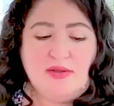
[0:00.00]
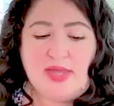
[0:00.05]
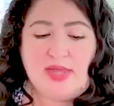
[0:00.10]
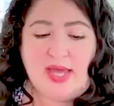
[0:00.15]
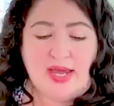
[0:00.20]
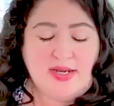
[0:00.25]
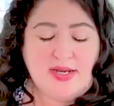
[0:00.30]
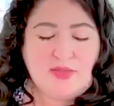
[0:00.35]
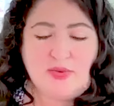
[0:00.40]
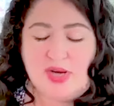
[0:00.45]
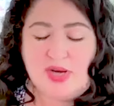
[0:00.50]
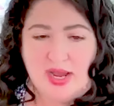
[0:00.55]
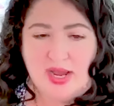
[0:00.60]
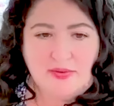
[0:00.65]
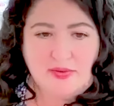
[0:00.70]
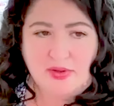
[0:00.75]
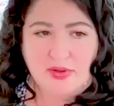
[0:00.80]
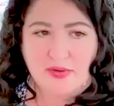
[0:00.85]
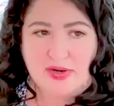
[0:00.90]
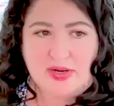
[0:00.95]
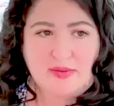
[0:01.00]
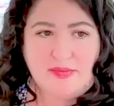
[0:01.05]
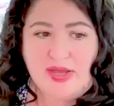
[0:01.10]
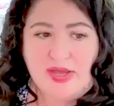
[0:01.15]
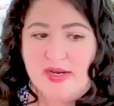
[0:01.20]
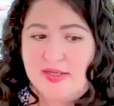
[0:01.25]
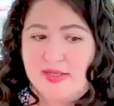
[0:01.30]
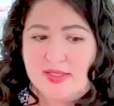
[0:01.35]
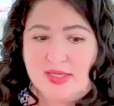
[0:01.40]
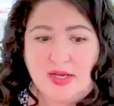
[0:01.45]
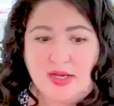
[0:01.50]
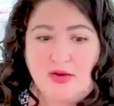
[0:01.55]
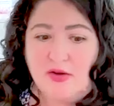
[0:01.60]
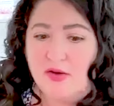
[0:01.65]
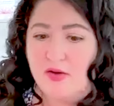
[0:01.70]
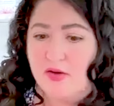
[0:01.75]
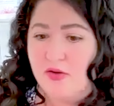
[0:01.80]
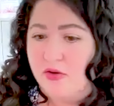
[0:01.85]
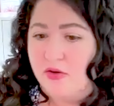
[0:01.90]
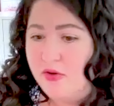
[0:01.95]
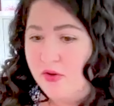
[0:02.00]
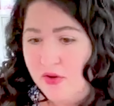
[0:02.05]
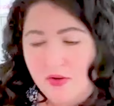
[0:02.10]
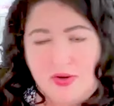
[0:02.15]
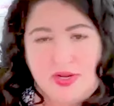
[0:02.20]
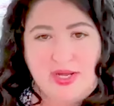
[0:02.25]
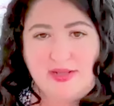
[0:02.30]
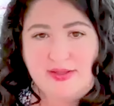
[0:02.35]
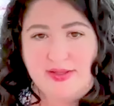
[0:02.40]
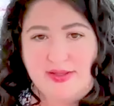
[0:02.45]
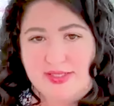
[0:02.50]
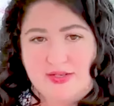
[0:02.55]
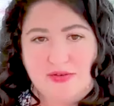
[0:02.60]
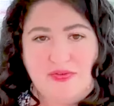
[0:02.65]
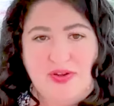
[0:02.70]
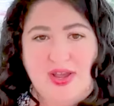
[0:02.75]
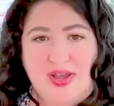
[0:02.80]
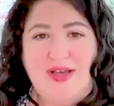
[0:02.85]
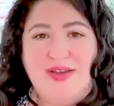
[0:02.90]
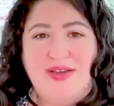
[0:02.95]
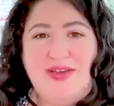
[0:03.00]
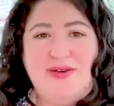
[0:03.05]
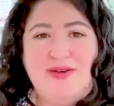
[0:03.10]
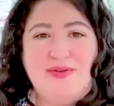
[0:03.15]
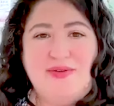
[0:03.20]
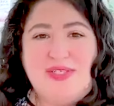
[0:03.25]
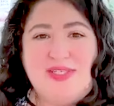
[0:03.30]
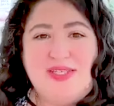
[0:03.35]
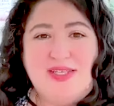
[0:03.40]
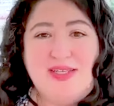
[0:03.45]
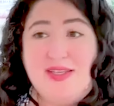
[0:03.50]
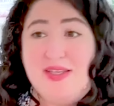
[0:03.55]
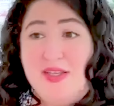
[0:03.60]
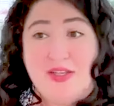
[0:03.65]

that is what I really recommend, is like, go get a list of values.